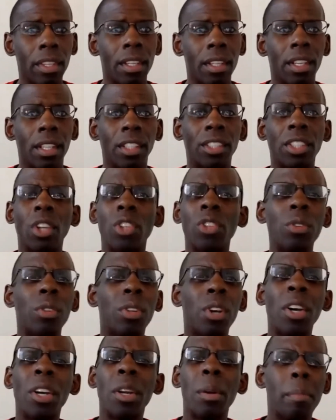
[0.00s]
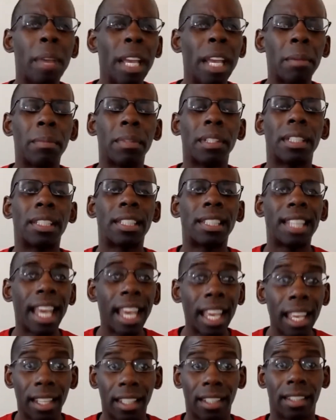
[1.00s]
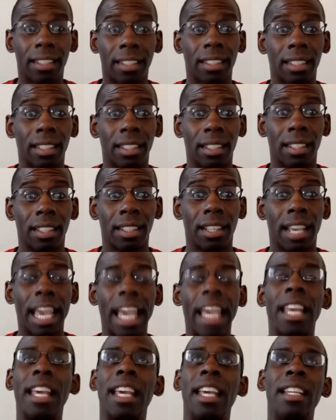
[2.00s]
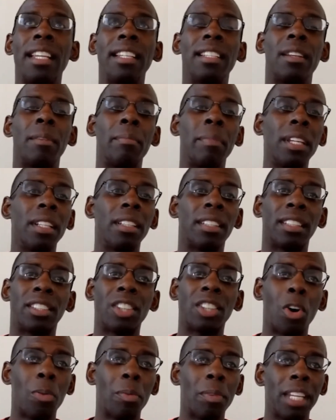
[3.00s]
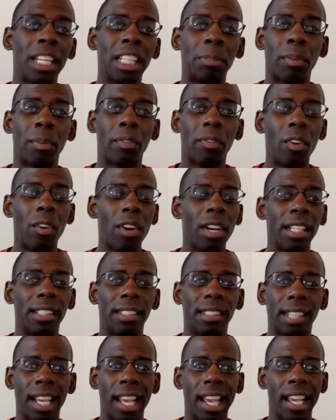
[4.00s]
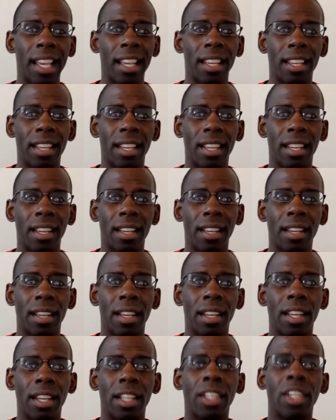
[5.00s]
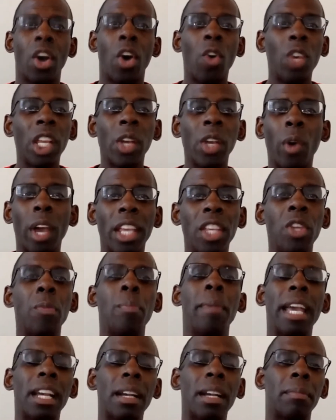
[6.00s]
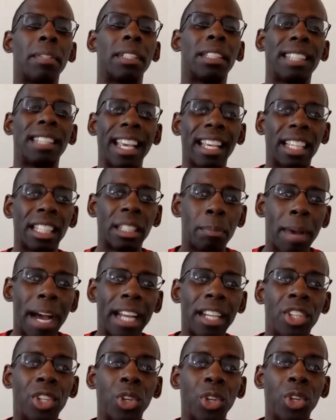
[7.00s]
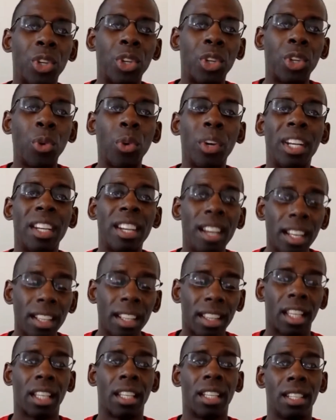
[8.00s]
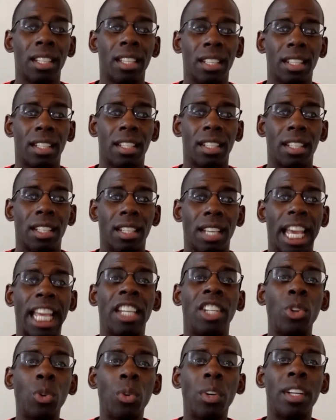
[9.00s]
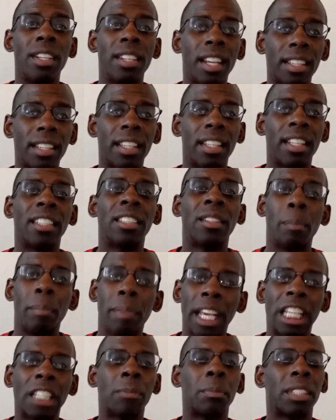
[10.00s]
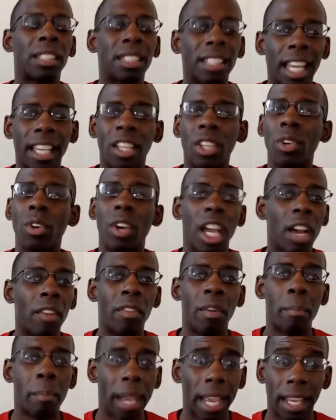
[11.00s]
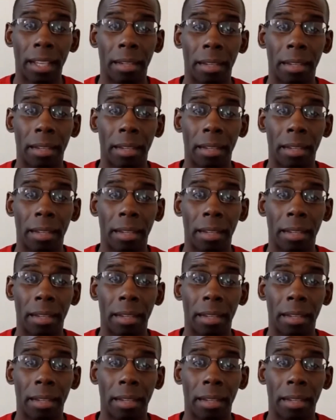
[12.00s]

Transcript: So you're gonna make mistakes. And the minister told me this before. He said, the only way you make a mistake is by doing nothing. And doing nothing is the biggest mistake you'll ever make.